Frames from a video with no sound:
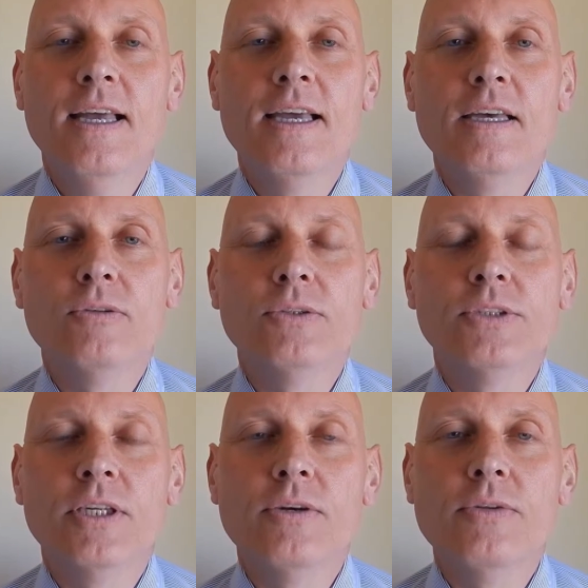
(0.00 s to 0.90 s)
and
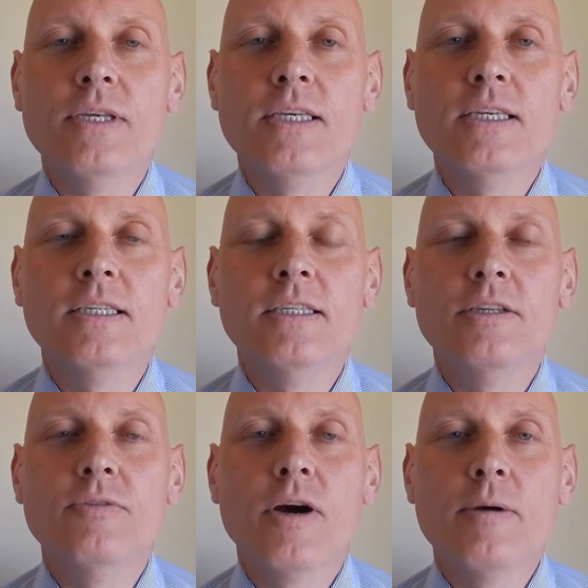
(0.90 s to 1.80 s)
also the
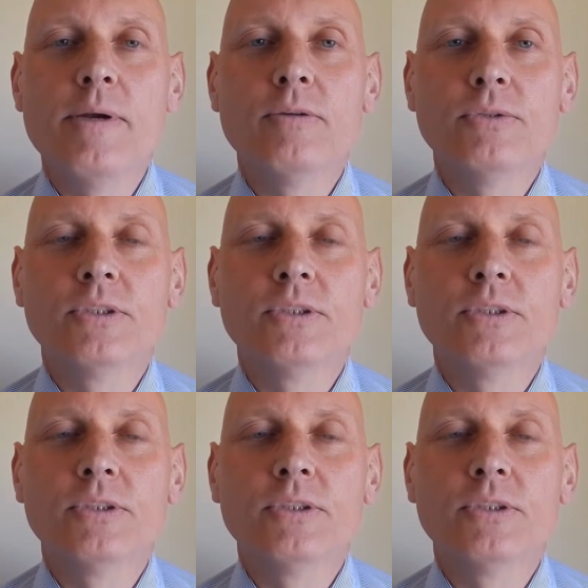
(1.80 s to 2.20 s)
environmental